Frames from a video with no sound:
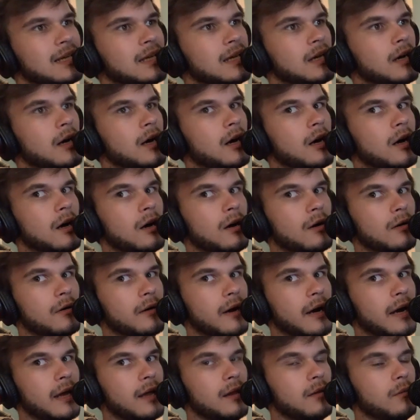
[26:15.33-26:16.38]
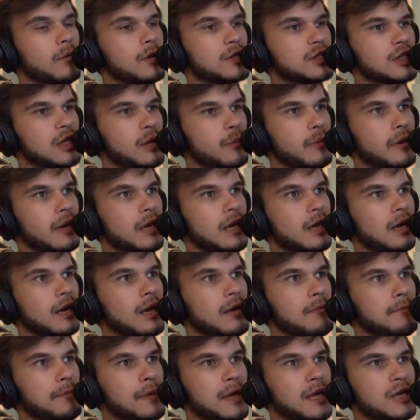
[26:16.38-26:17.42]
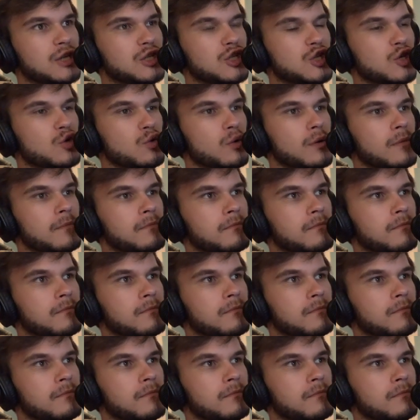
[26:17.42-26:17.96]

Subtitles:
Alright, what shall we nickname Pikachu?